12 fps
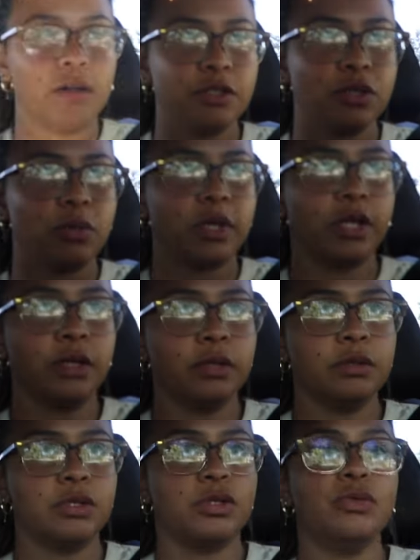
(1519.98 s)
Also wanna
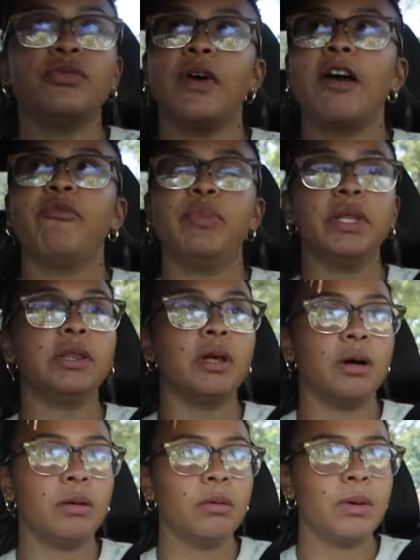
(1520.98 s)
go to Five
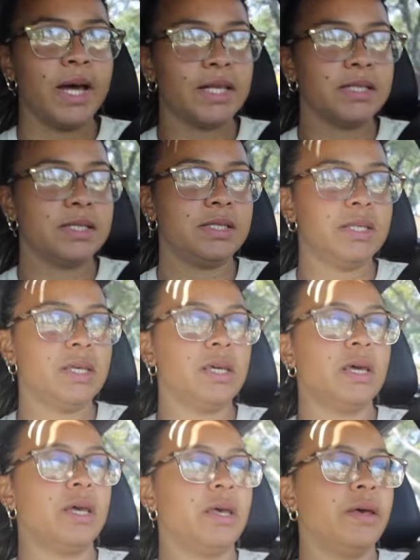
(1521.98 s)
Below and
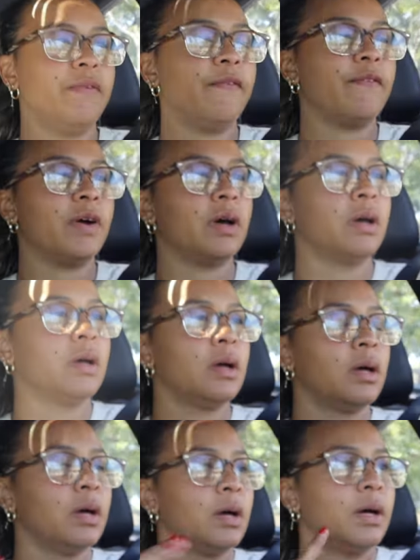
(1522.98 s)
see if,
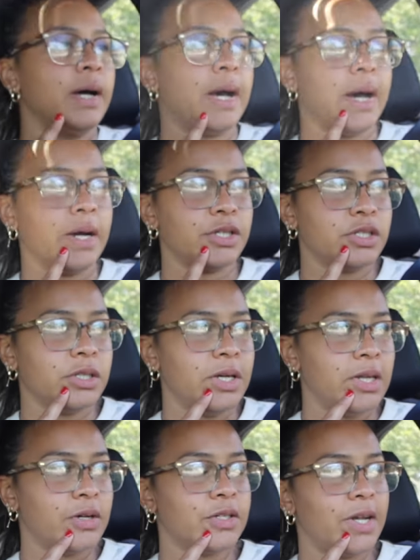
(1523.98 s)
actually
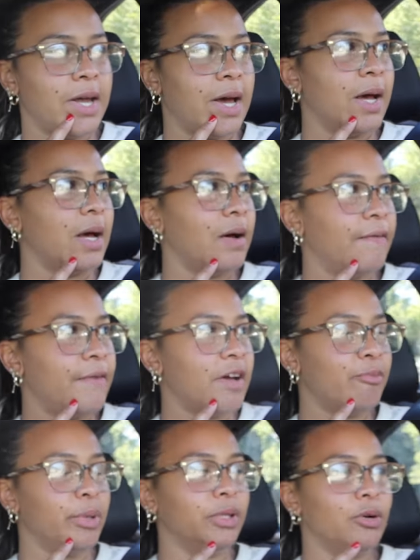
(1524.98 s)
there's a
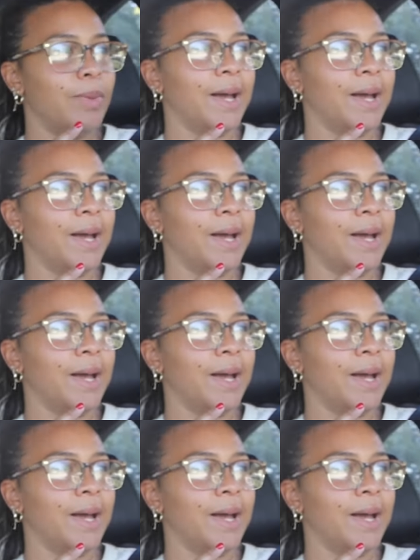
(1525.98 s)
Five Below